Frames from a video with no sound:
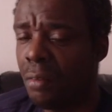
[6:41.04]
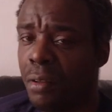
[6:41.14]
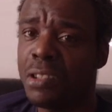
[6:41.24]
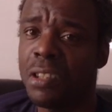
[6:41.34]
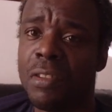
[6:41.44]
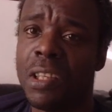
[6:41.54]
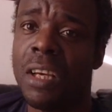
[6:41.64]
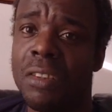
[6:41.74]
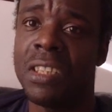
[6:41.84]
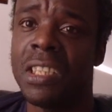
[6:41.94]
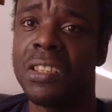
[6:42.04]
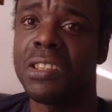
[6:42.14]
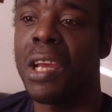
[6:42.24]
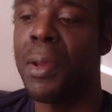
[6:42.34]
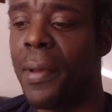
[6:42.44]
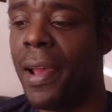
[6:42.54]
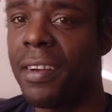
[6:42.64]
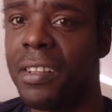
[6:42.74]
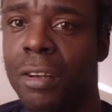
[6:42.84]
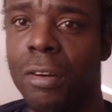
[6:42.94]
which if you go to
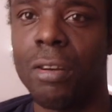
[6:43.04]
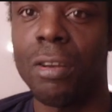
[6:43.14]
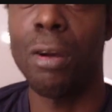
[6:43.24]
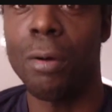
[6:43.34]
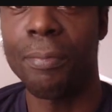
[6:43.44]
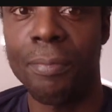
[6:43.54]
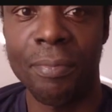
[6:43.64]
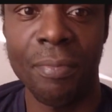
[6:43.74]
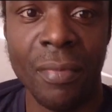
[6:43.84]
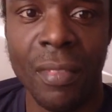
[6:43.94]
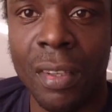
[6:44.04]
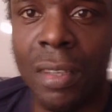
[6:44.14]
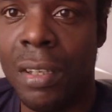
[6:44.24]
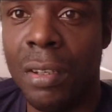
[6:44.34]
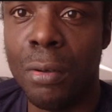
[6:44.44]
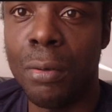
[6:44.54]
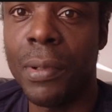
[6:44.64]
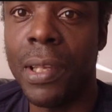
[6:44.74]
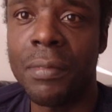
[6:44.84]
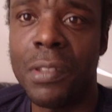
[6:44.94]
nickjbarrett.com, you'll
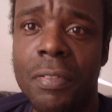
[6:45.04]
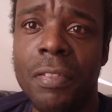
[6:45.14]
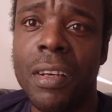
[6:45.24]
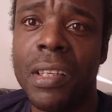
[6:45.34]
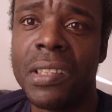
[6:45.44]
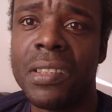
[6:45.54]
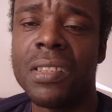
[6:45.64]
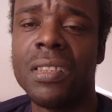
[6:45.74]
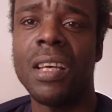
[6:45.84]
be able to find